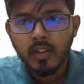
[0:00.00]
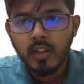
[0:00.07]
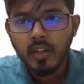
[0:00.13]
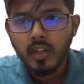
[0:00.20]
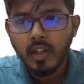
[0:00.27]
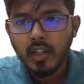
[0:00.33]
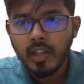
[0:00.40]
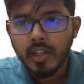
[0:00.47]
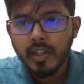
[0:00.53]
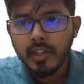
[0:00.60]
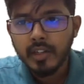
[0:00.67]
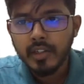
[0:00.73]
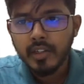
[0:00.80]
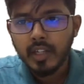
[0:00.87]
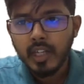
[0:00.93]

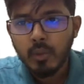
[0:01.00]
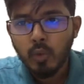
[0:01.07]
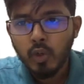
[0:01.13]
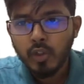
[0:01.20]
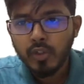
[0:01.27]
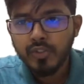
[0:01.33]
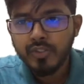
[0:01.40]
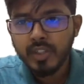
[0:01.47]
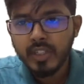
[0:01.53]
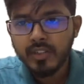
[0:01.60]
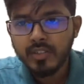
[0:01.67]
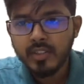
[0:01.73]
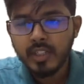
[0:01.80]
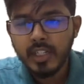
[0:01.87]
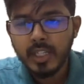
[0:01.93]
and I want to
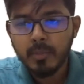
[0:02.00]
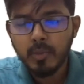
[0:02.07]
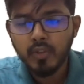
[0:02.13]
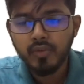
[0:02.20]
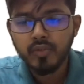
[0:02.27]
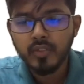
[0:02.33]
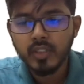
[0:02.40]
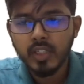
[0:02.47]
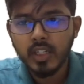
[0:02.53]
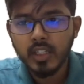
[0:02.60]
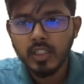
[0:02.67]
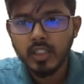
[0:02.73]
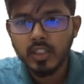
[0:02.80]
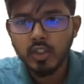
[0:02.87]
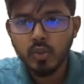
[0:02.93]
change the name of
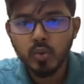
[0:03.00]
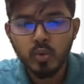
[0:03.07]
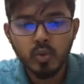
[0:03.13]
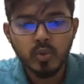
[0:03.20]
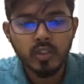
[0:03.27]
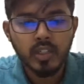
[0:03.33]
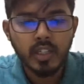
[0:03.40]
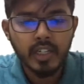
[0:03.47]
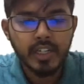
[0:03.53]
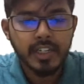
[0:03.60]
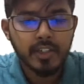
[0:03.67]
done to ready to